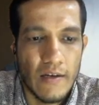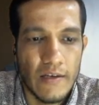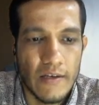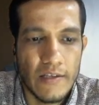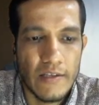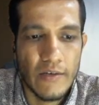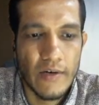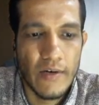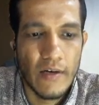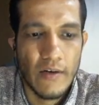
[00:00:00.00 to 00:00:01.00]
This is
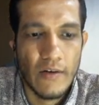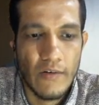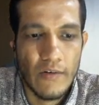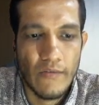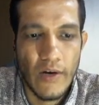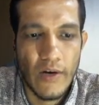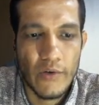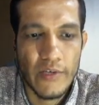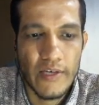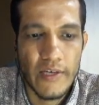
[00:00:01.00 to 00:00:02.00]
our
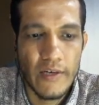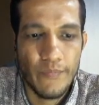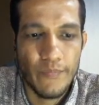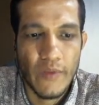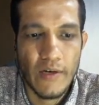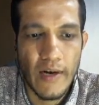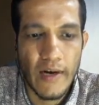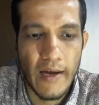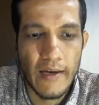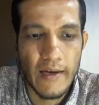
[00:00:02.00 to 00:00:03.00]
velocity
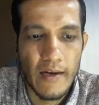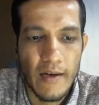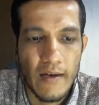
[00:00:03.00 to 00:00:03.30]
triangle,